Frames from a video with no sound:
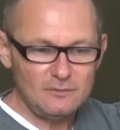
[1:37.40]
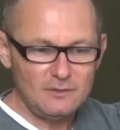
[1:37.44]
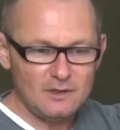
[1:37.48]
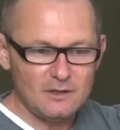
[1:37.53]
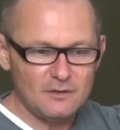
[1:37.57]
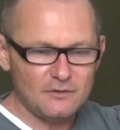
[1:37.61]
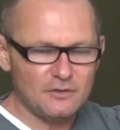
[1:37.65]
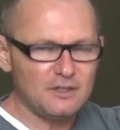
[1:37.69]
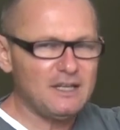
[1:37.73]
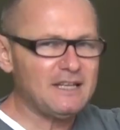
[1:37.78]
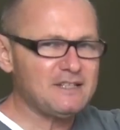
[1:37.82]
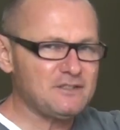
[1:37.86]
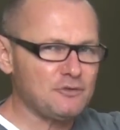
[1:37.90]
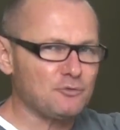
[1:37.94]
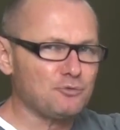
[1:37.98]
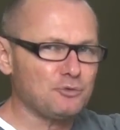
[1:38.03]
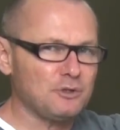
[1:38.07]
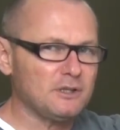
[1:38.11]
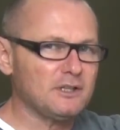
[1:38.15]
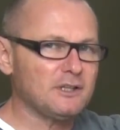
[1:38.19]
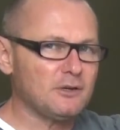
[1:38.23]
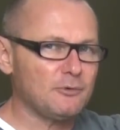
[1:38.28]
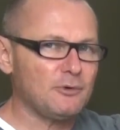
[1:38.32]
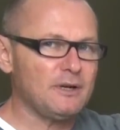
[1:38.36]
so that's a
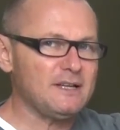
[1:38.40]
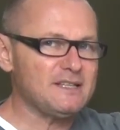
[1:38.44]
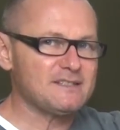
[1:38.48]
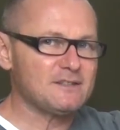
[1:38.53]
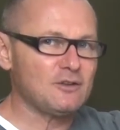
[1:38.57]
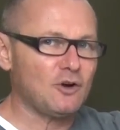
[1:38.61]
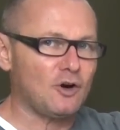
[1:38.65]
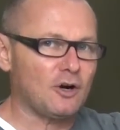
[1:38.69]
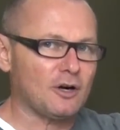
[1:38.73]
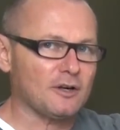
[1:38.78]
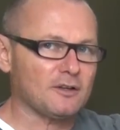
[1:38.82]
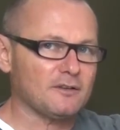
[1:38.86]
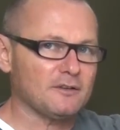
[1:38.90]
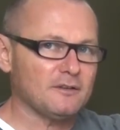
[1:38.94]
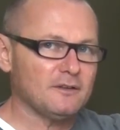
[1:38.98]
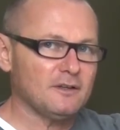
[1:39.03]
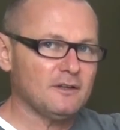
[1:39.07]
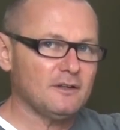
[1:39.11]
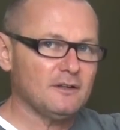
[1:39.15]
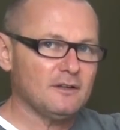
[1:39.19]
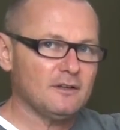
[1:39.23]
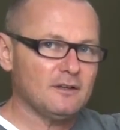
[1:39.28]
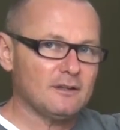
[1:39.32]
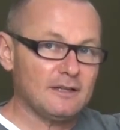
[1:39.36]
real great start,
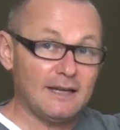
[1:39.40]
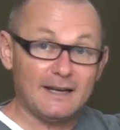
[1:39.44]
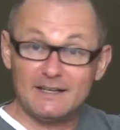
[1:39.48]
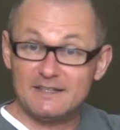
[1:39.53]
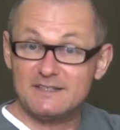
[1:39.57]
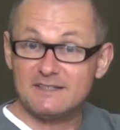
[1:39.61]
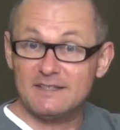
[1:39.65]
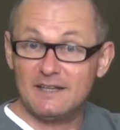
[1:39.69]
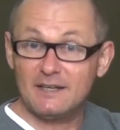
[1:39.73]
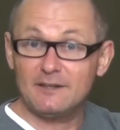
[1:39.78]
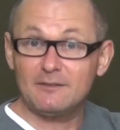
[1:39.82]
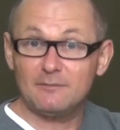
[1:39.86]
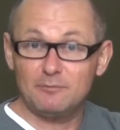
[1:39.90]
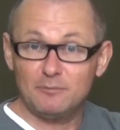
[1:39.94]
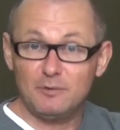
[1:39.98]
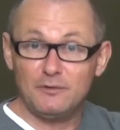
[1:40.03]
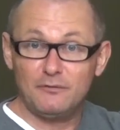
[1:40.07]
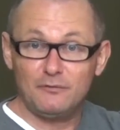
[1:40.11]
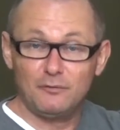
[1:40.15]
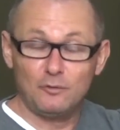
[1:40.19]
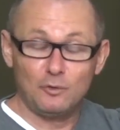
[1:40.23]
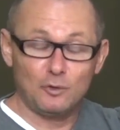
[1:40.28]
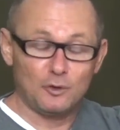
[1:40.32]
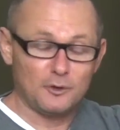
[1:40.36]
like I said
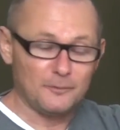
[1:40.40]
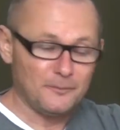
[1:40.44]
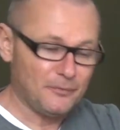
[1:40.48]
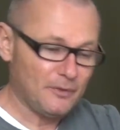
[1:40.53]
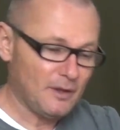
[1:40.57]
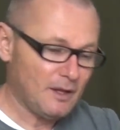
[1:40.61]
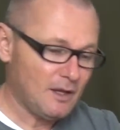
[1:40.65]
before.